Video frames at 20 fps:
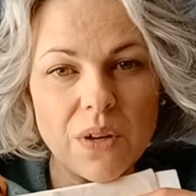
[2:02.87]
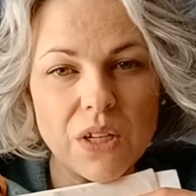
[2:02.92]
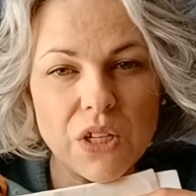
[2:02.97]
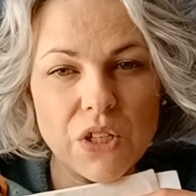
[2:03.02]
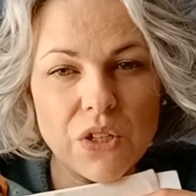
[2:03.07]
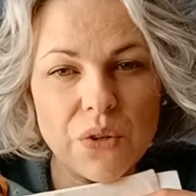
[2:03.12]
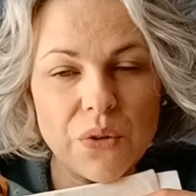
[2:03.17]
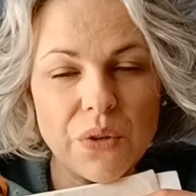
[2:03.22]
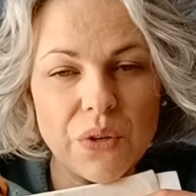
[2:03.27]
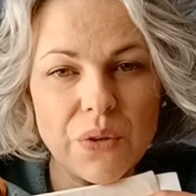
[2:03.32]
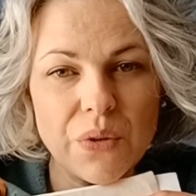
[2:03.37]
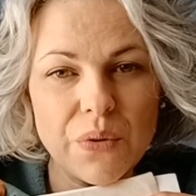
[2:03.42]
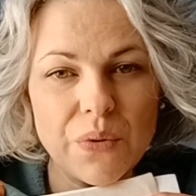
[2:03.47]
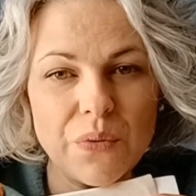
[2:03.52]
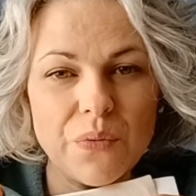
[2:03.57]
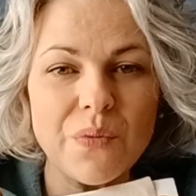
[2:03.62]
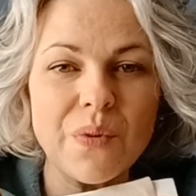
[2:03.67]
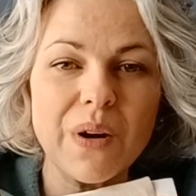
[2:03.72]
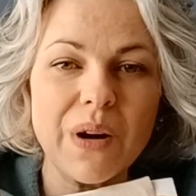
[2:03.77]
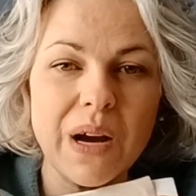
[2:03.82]
and show you
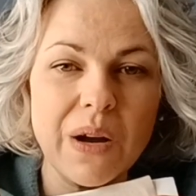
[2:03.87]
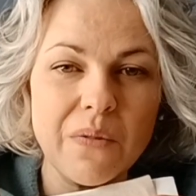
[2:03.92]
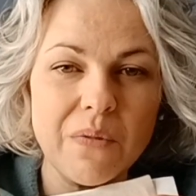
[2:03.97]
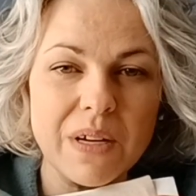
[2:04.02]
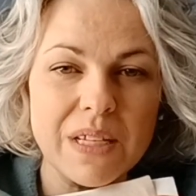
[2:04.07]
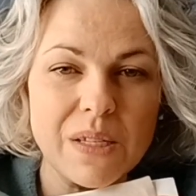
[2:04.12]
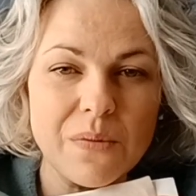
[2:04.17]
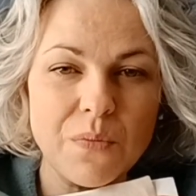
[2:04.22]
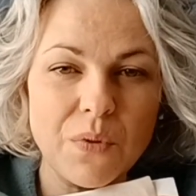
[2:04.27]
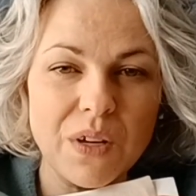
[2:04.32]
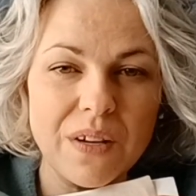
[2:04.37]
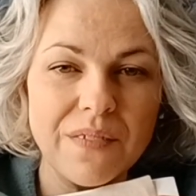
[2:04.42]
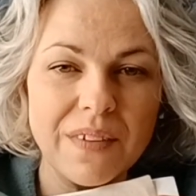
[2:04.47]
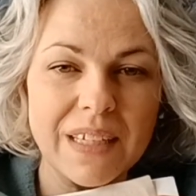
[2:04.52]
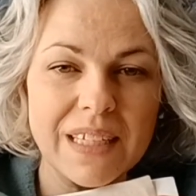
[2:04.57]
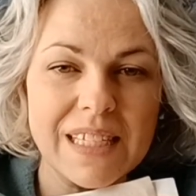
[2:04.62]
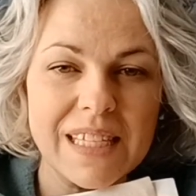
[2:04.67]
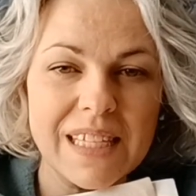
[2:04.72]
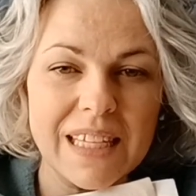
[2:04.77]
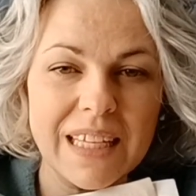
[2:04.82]
where I was
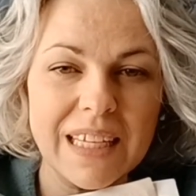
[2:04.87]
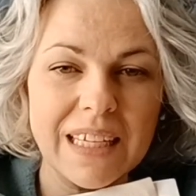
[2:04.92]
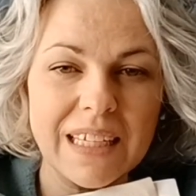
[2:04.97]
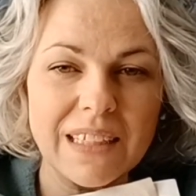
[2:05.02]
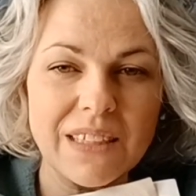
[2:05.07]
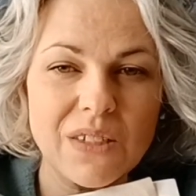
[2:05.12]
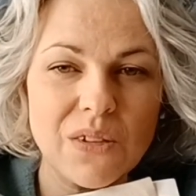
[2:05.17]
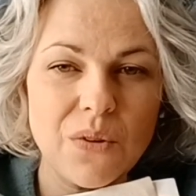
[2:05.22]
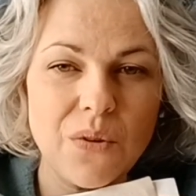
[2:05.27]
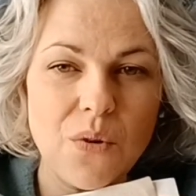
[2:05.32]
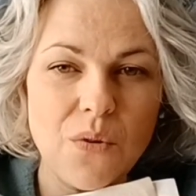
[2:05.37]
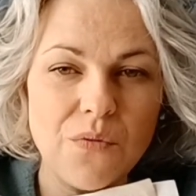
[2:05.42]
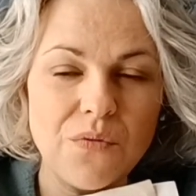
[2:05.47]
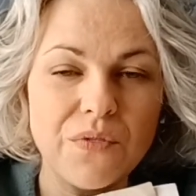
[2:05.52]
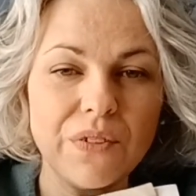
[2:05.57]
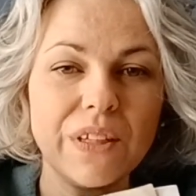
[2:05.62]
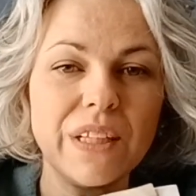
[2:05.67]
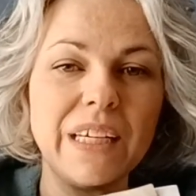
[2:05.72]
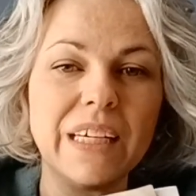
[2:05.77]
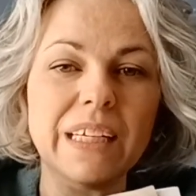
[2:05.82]
previously. So
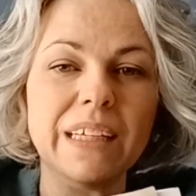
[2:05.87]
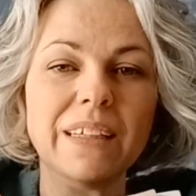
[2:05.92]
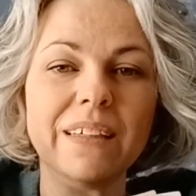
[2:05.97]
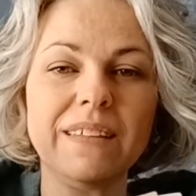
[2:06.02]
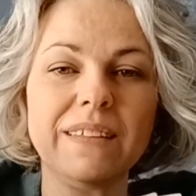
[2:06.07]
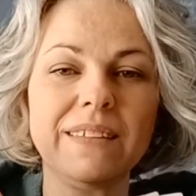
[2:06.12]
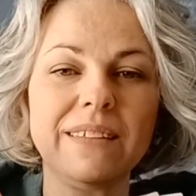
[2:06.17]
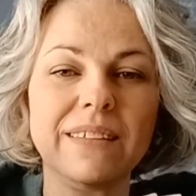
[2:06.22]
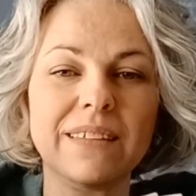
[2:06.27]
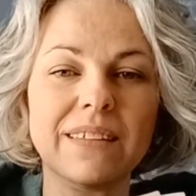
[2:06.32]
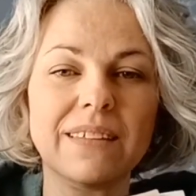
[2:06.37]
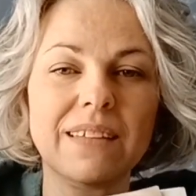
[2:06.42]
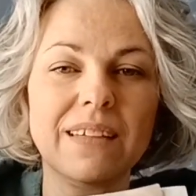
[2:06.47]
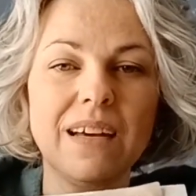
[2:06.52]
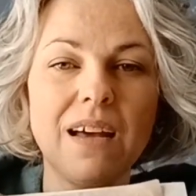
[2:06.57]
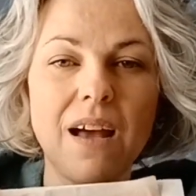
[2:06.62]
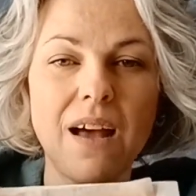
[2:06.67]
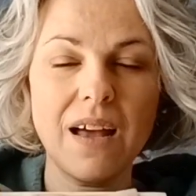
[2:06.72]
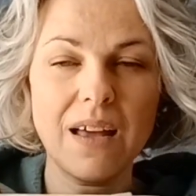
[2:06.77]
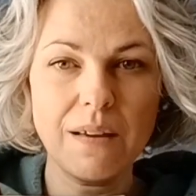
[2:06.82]
hopefully
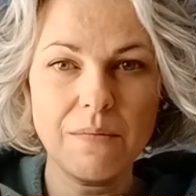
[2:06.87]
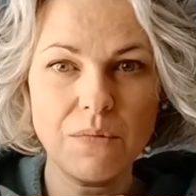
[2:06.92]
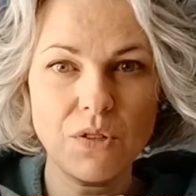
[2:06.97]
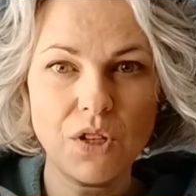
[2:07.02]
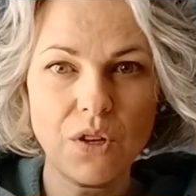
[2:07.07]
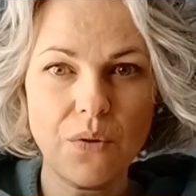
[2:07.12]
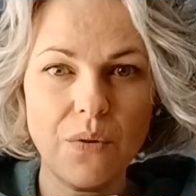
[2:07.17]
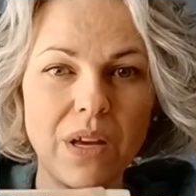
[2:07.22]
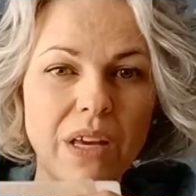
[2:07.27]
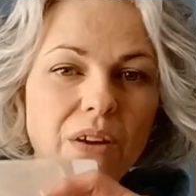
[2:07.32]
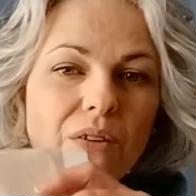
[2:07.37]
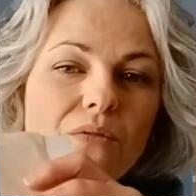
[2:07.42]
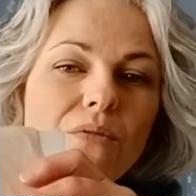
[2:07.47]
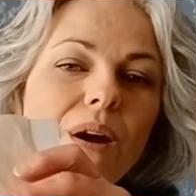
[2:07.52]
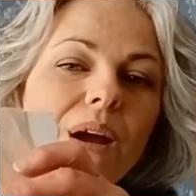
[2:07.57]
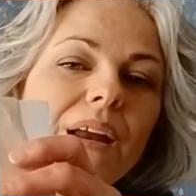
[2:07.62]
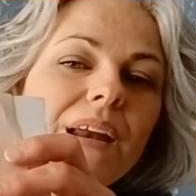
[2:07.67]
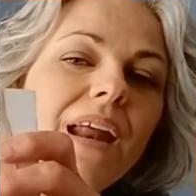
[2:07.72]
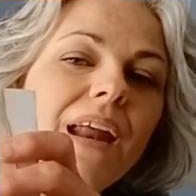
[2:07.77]
I am showing you right